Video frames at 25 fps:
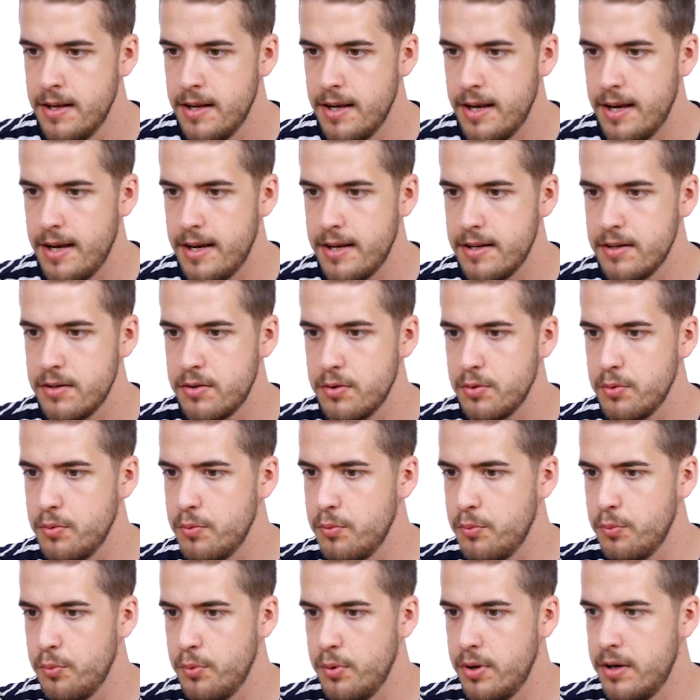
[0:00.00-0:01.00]
and
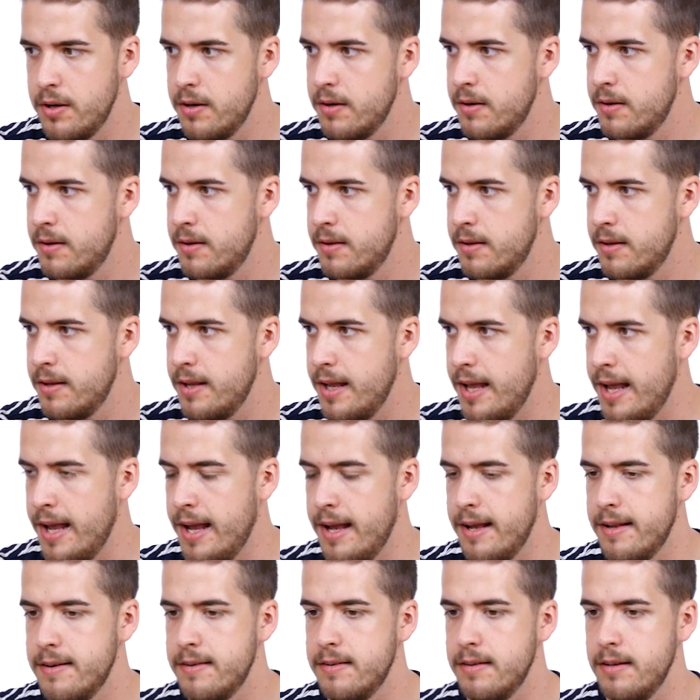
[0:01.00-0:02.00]
we'll
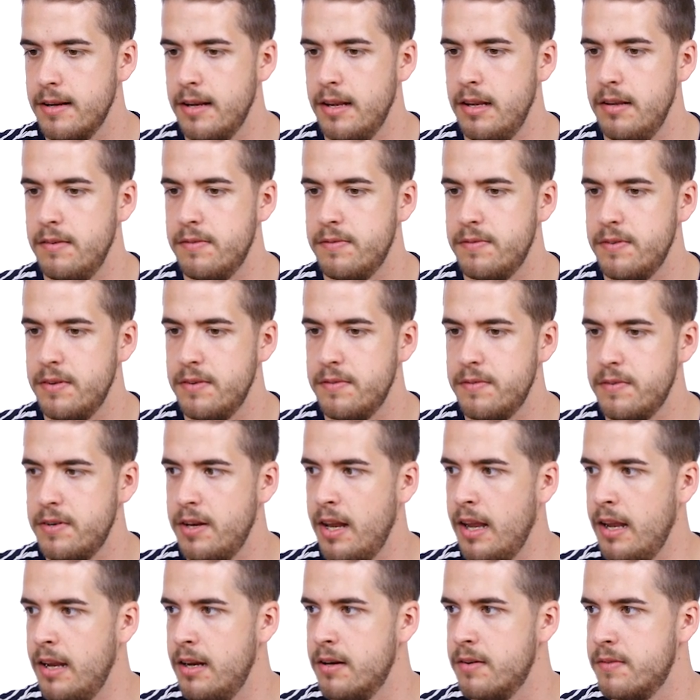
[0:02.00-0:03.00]
add a
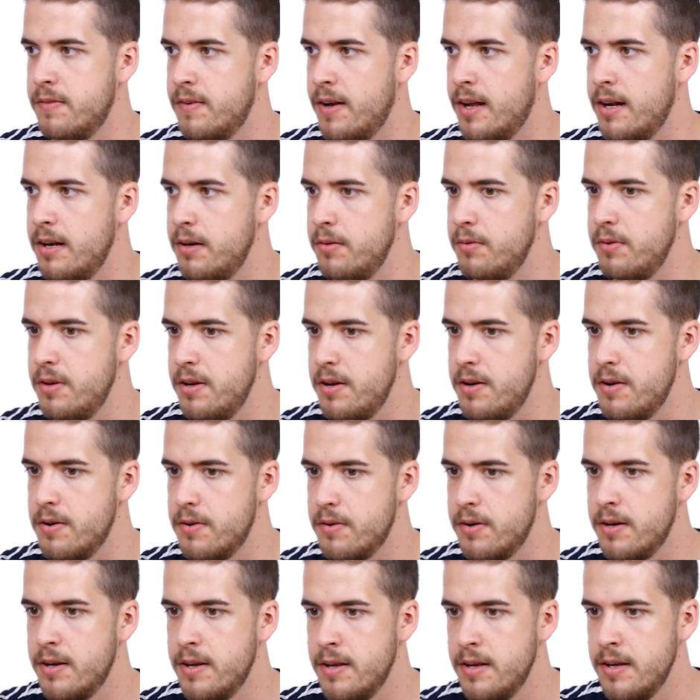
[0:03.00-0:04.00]
fifteen value
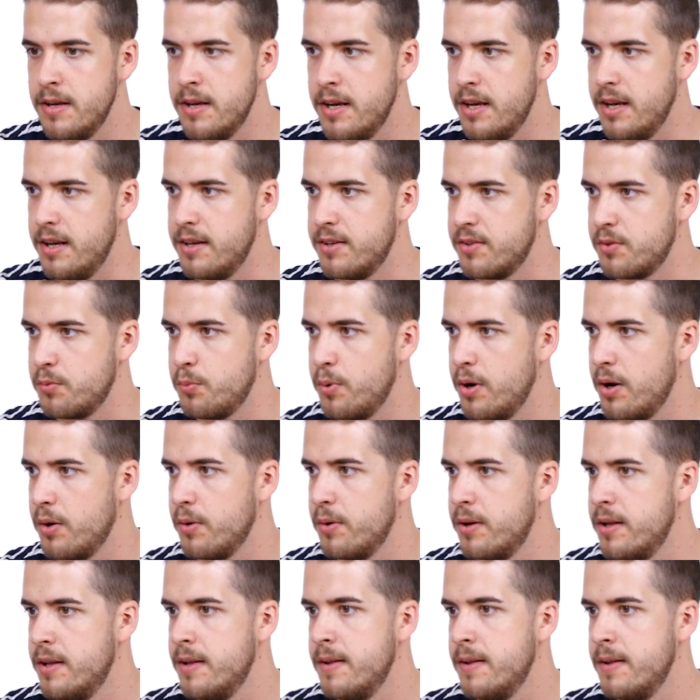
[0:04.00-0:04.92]
here as well.